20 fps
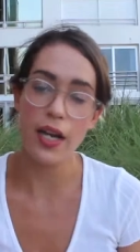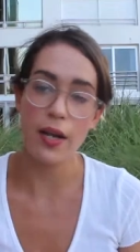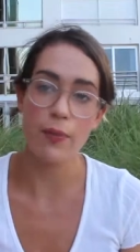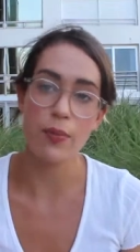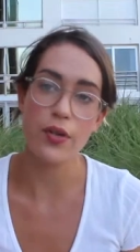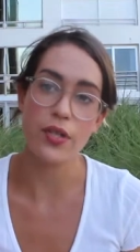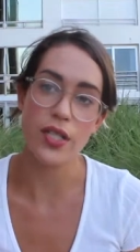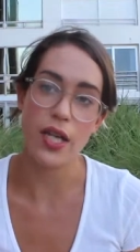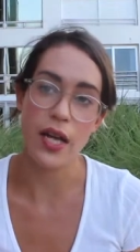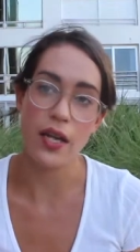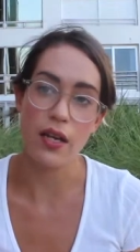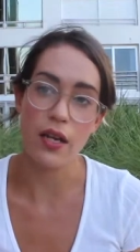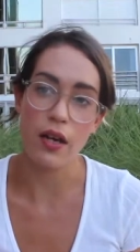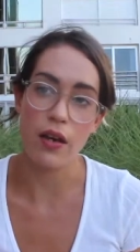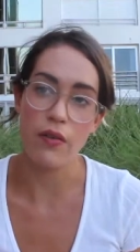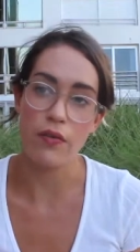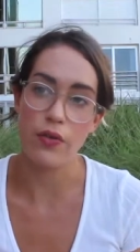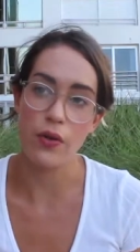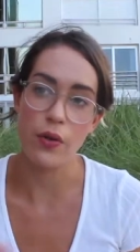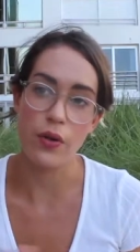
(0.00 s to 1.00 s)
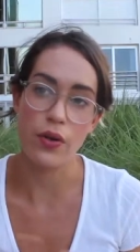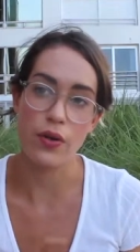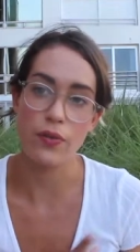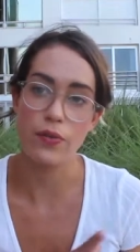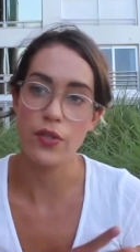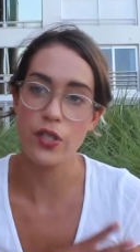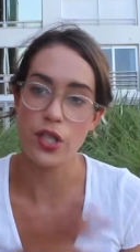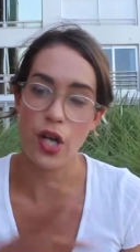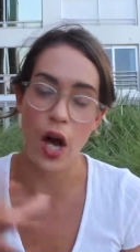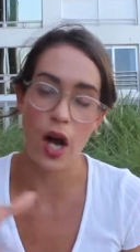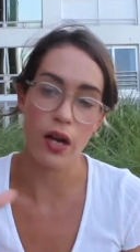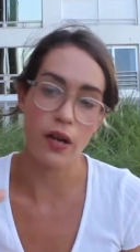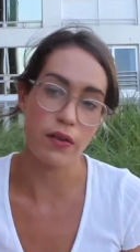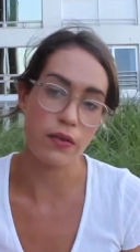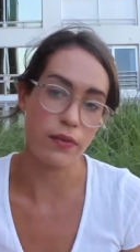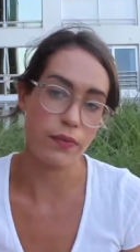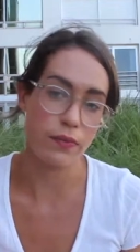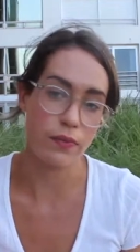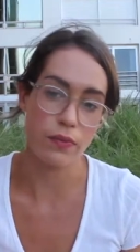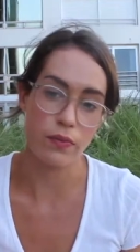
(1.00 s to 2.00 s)
eight percent of your stock
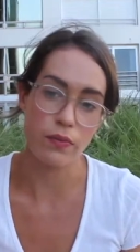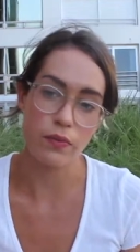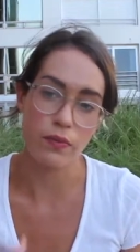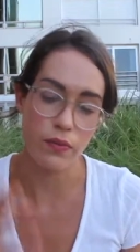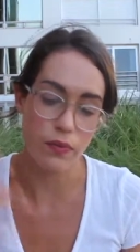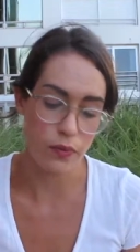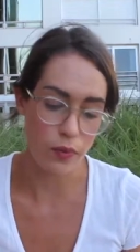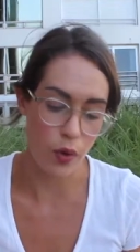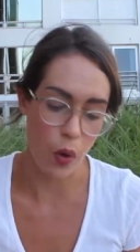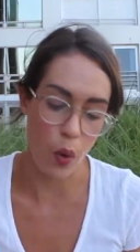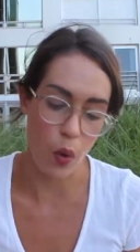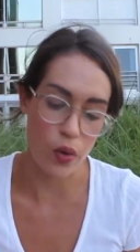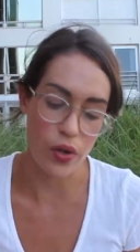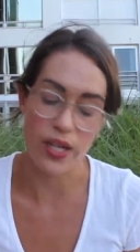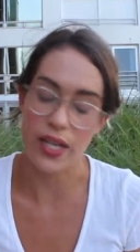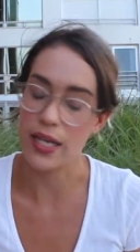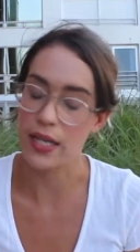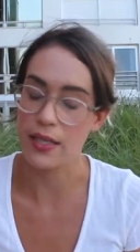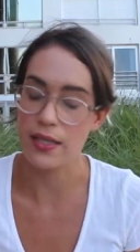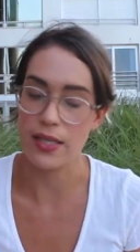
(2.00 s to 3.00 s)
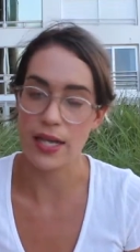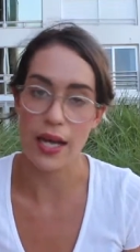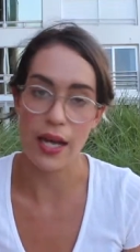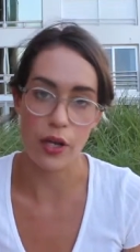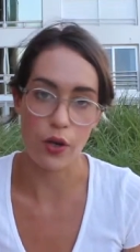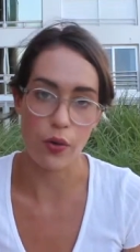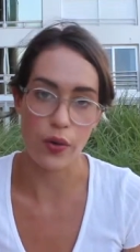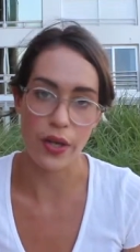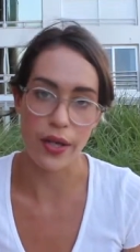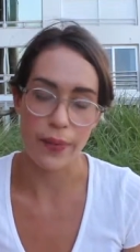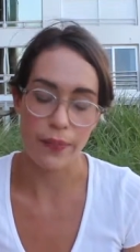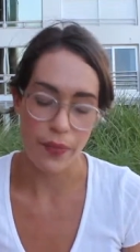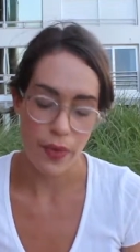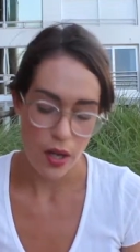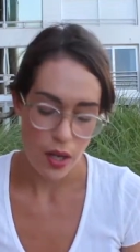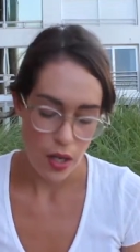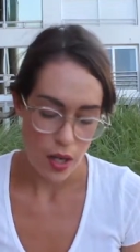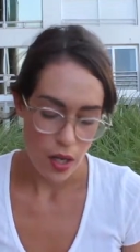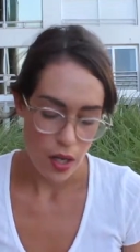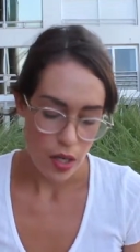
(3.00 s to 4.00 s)
holdings annually.
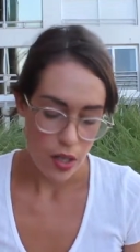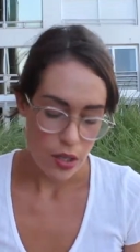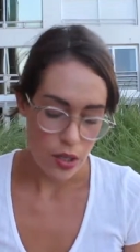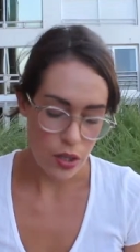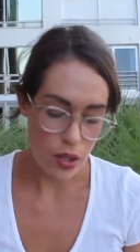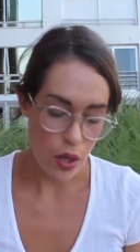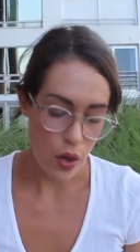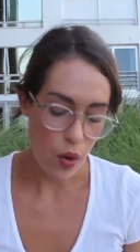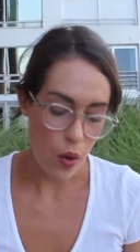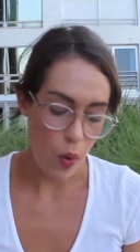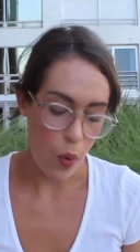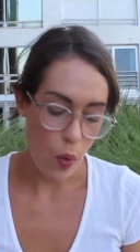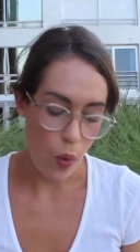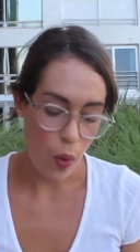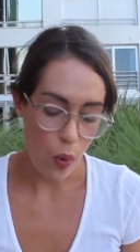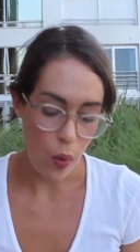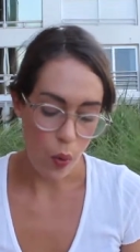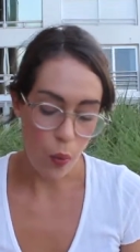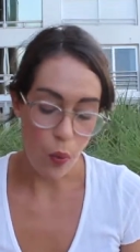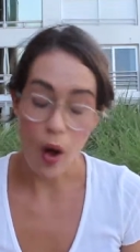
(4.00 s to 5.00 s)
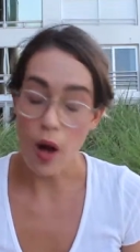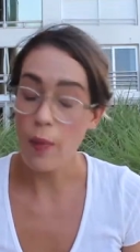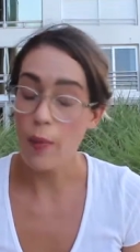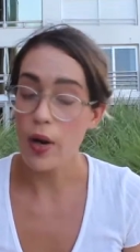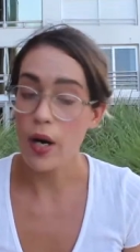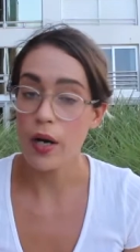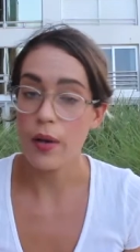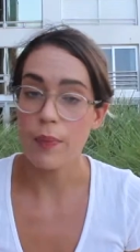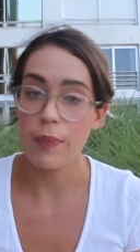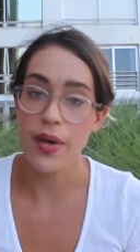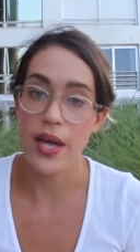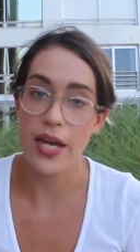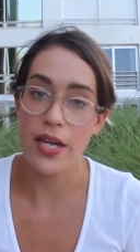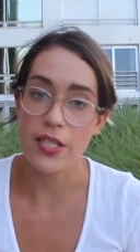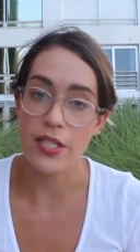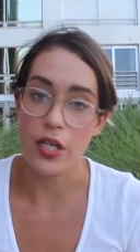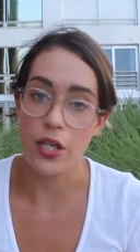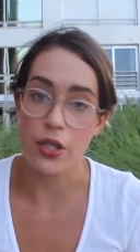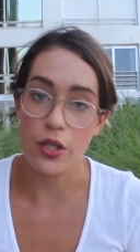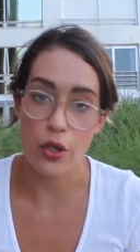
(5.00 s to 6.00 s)
So Walmart
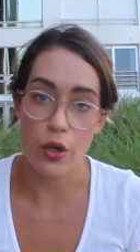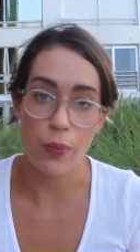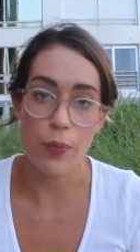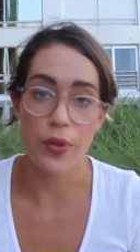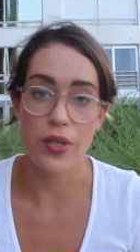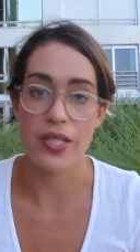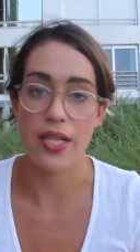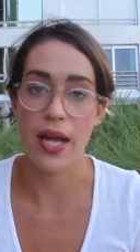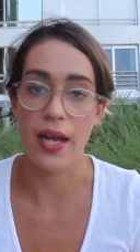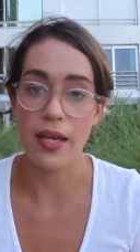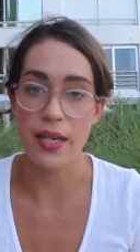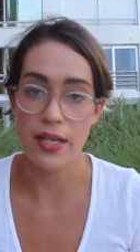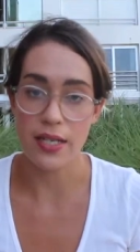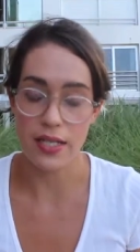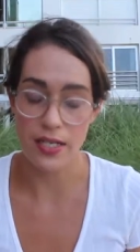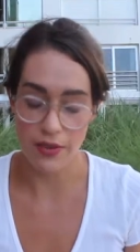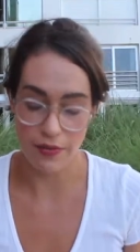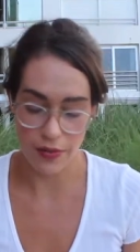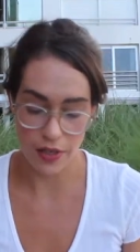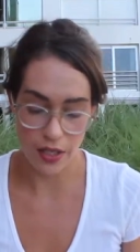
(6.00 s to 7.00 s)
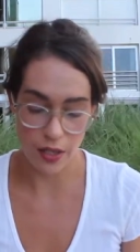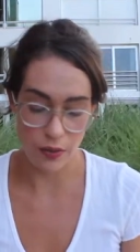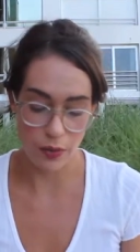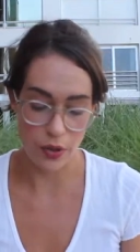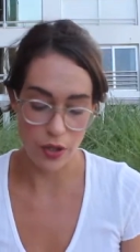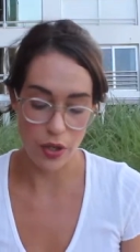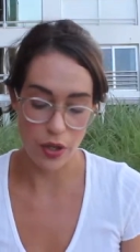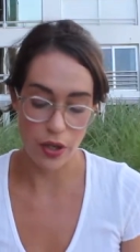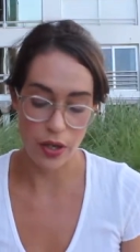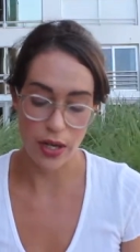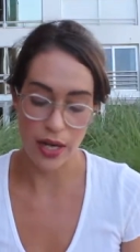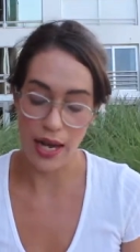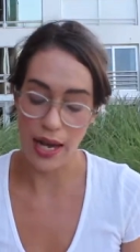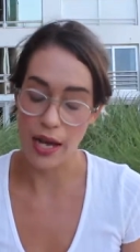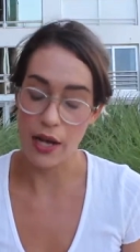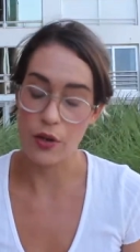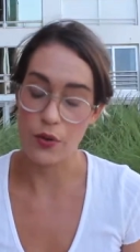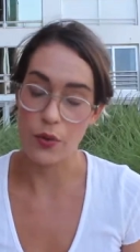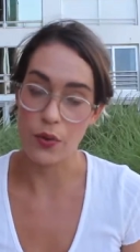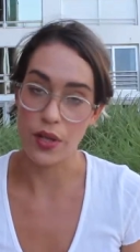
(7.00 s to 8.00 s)
pays a two percent dividend return
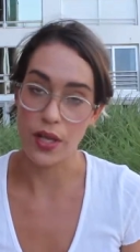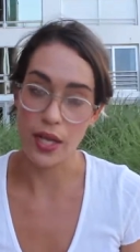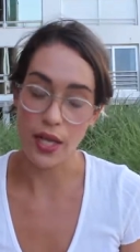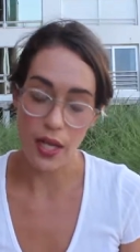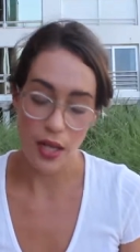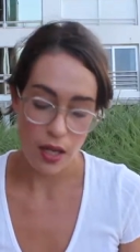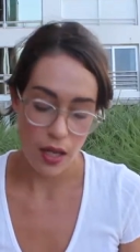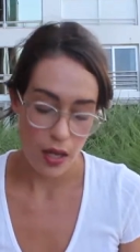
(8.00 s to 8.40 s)
annually.